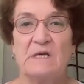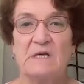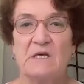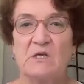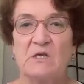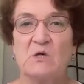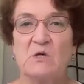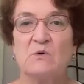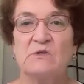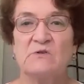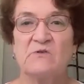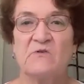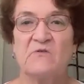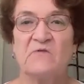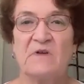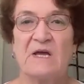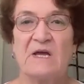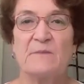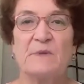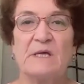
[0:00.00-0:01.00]
you and your
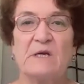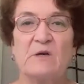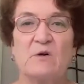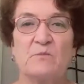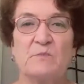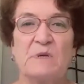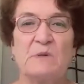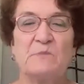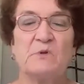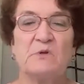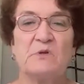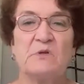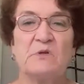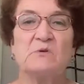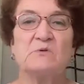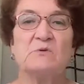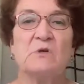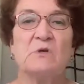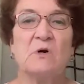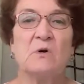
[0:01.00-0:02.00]
family or people
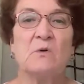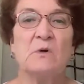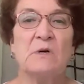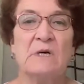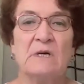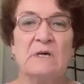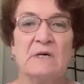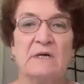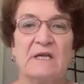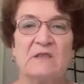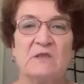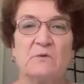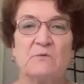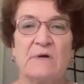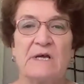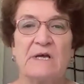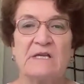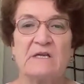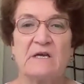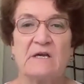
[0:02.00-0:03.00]
you know get the
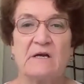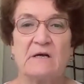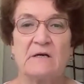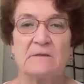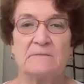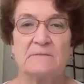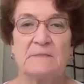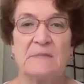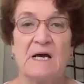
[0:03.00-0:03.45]
right care.